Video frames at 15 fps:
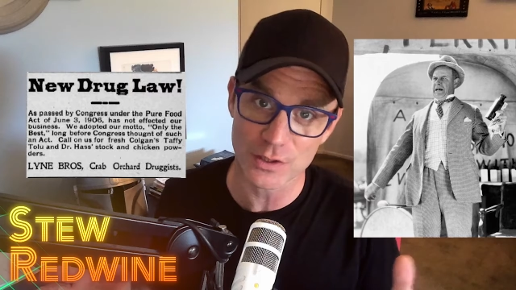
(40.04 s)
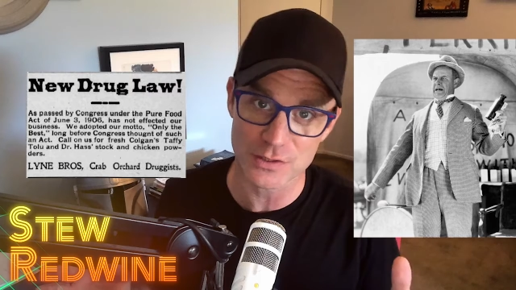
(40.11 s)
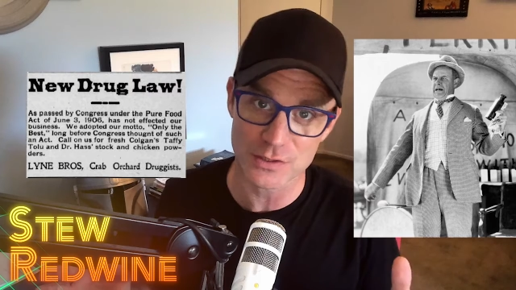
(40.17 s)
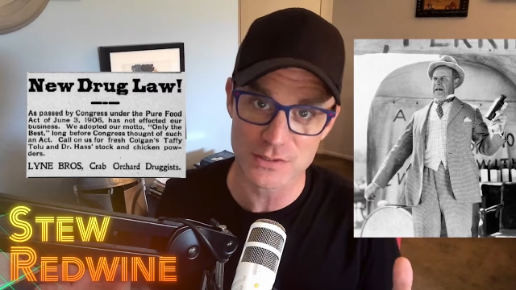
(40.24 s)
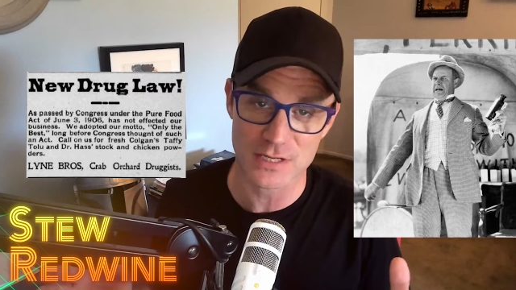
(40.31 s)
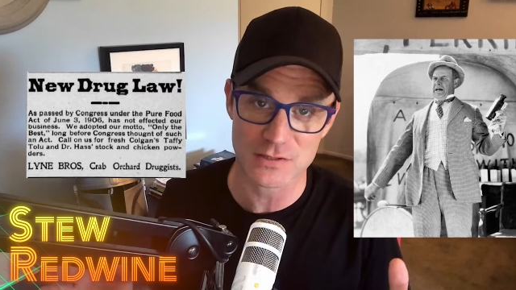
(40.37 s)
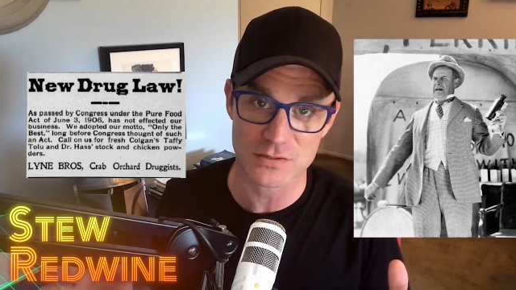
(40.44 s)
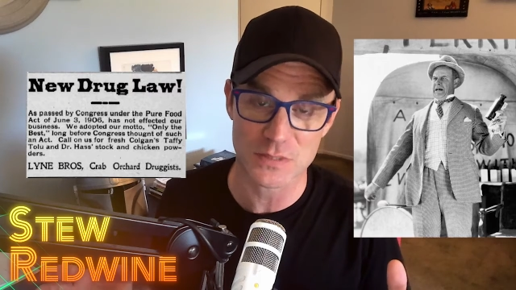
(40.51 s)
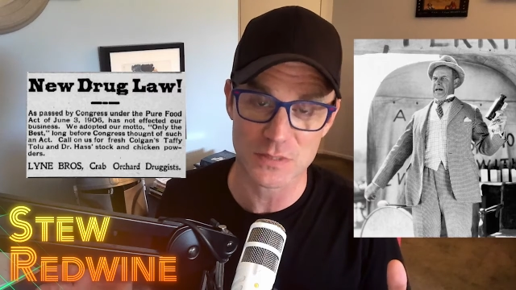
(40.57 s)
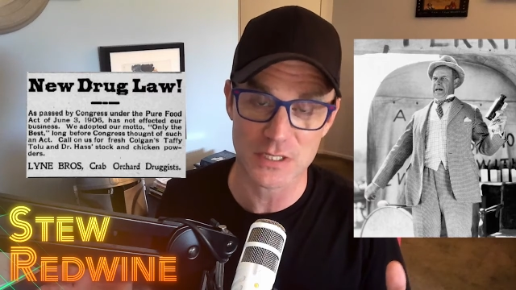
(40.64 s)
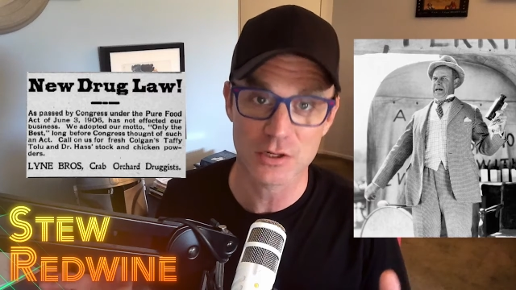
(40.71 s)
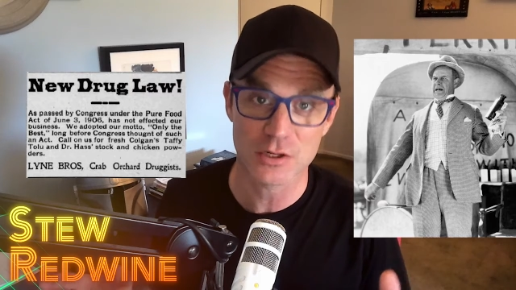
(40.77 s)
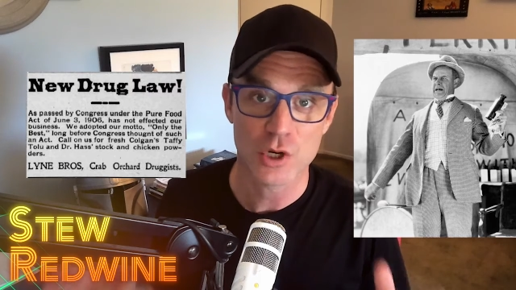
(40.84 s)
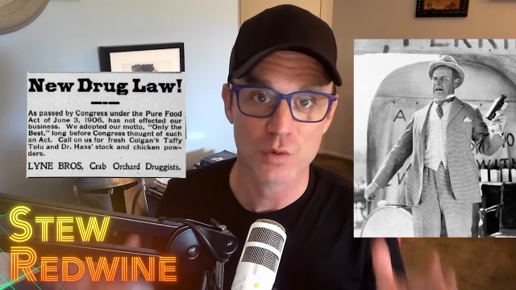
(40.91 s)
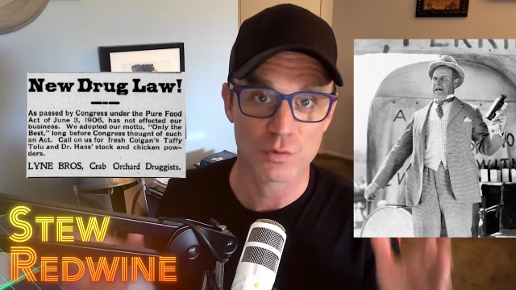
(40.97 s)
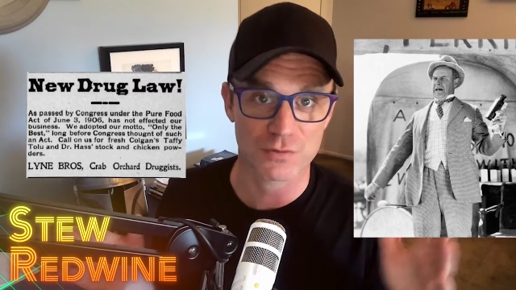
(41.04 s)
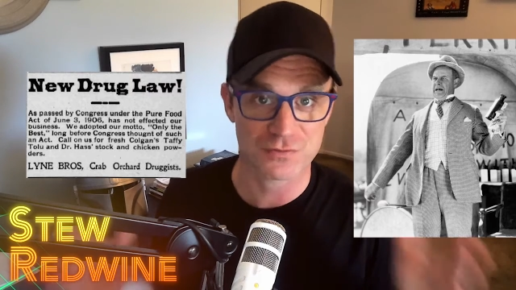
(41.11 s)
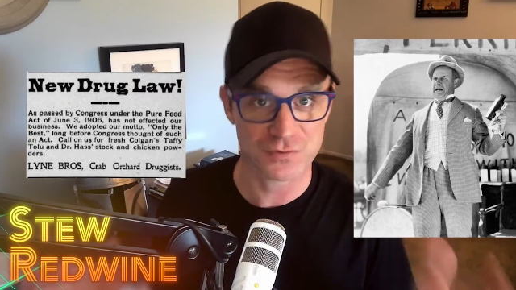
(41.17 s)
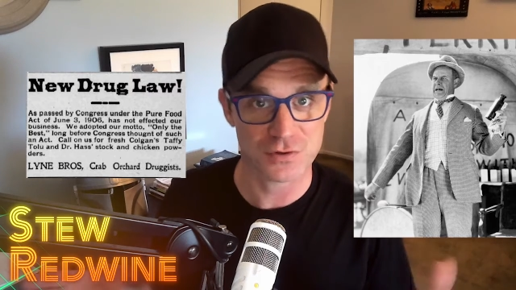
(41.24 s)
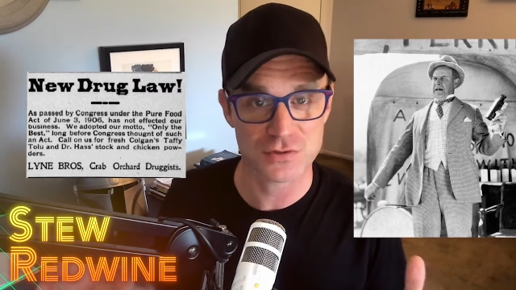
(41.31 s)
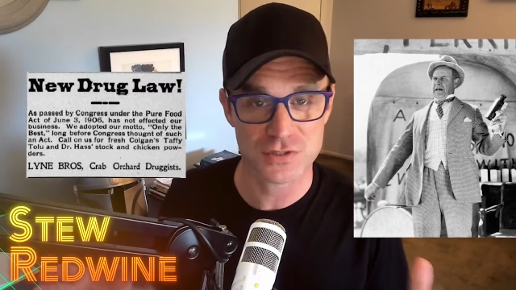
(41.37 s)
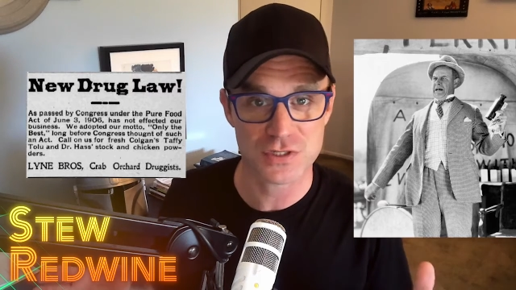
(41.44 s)
oil salesman,
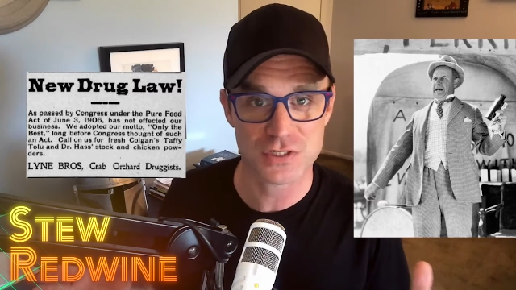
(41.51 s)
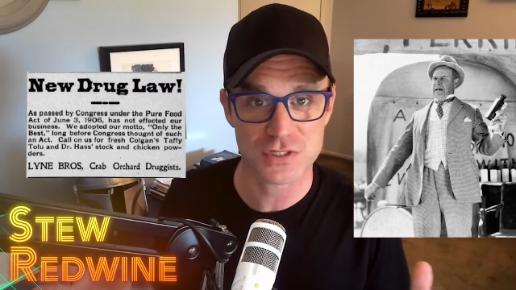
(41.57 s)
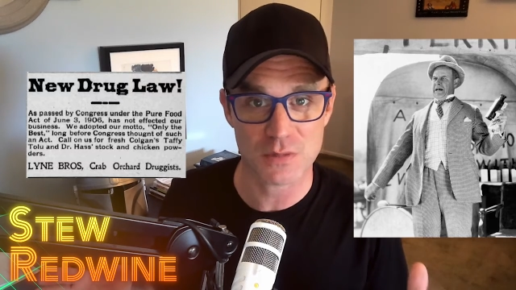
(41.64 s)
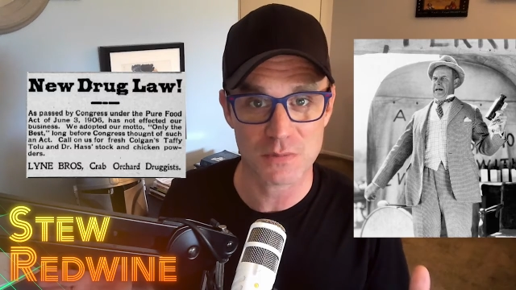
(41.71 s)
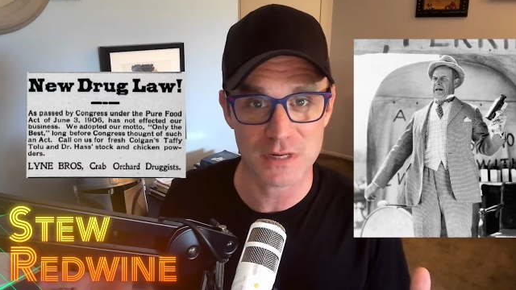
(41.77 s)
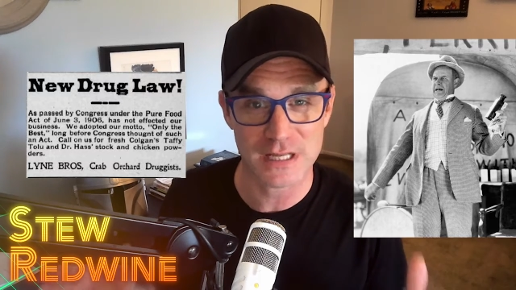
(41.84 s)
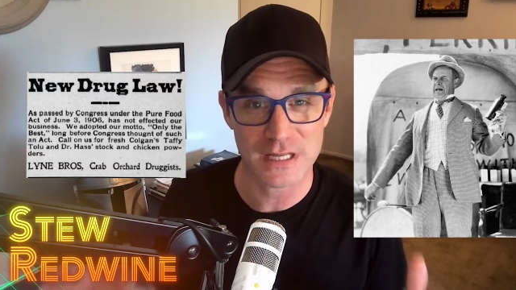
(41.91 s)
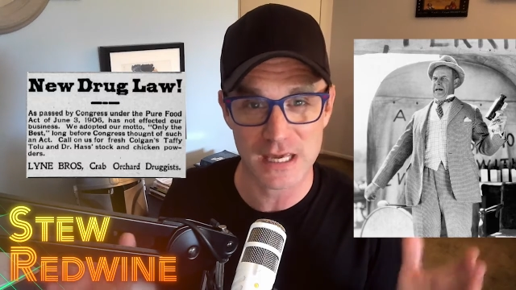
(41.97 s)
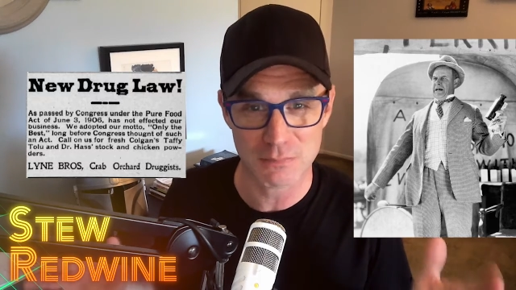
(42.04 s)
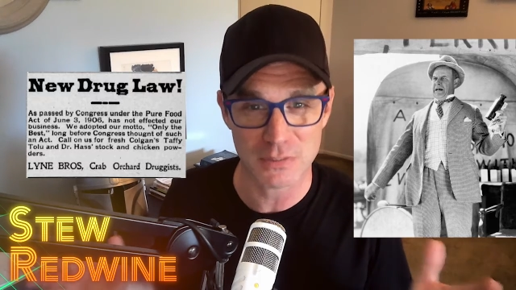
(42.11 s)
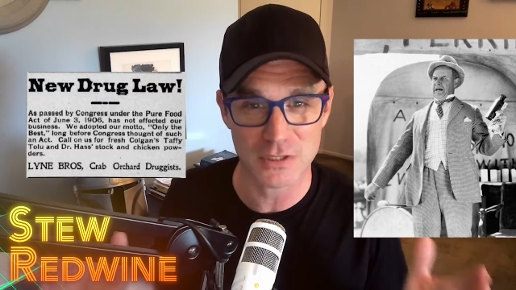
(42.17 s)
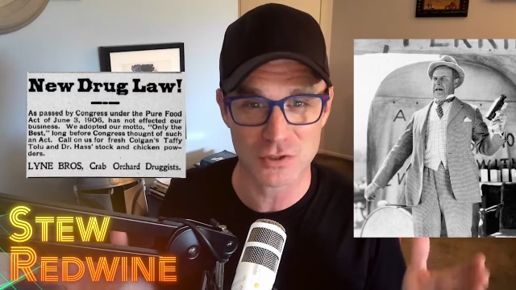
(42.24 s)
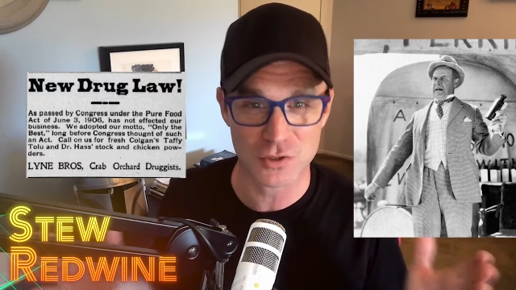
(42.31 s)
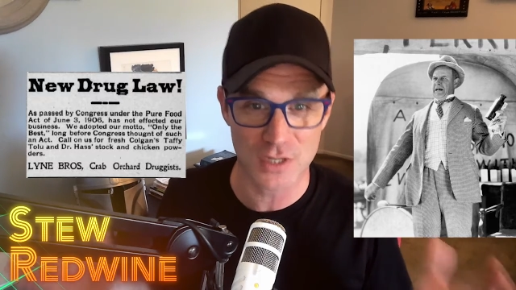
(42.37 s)
refers to somebody that can't be